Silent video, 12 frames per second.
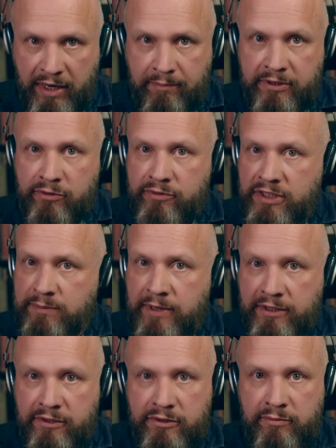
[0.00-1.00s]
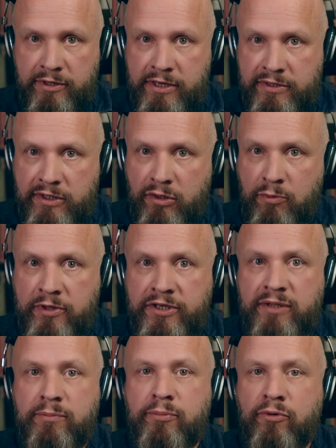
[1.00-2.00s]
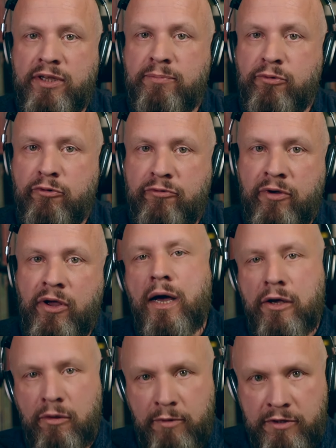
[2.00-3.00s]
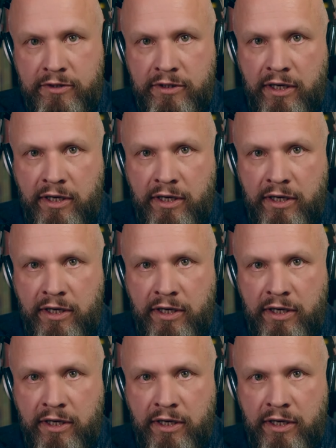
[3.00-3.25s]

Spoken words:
But don't expect it to be easy. You will need bulletproof arguments